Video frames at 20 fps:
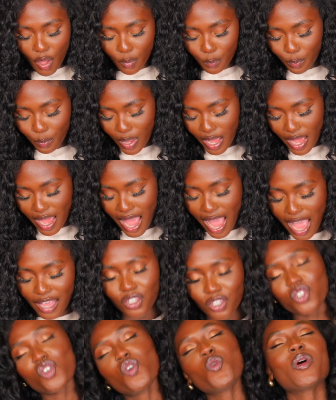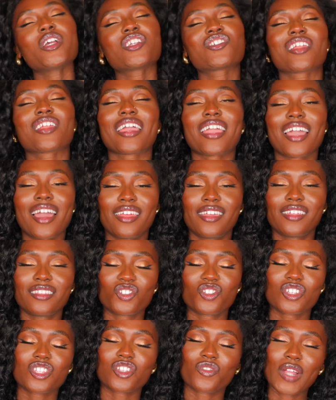But I do wish that I got it in
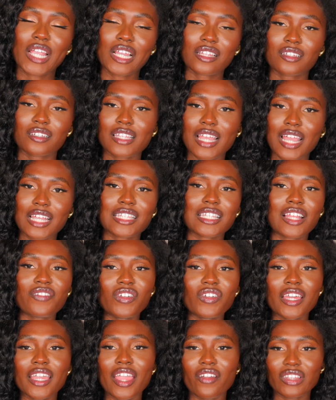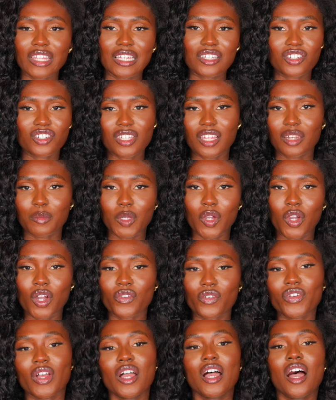just the regular size, because I feel like everything is just gonna be
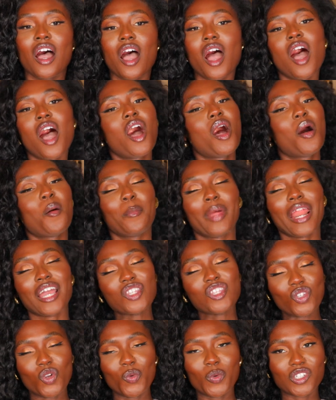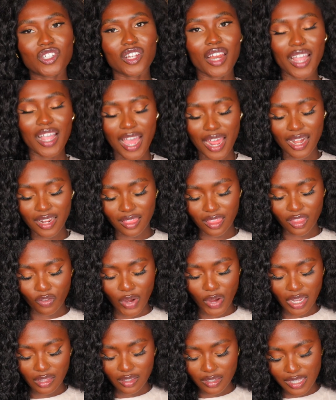off. But I do wish that I got it in the
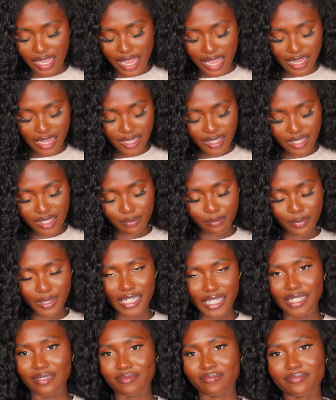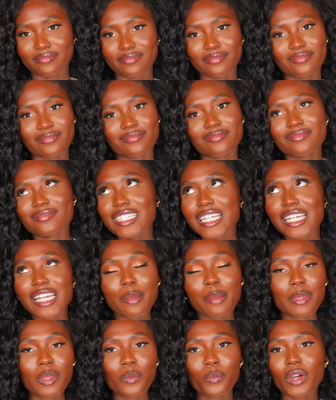regular size. But
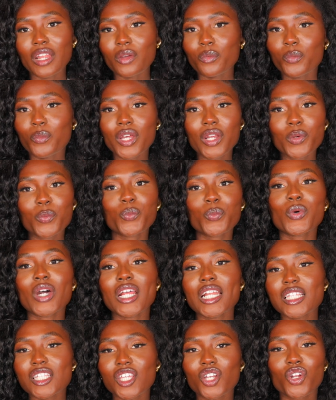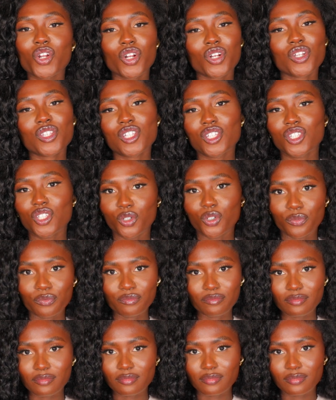I mean, what is a girl to do?
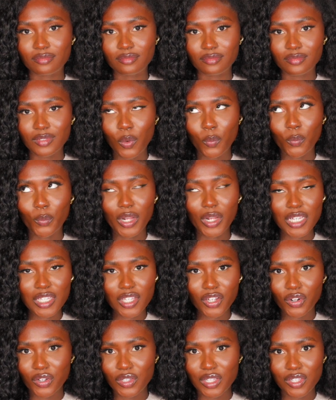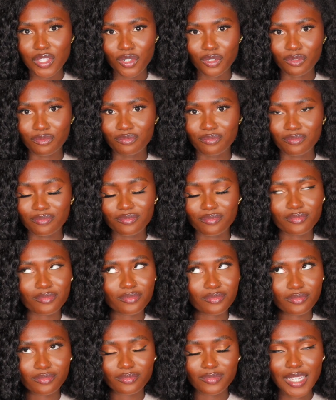What is a girl to do?
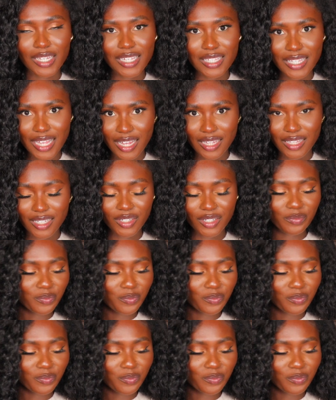Exactly.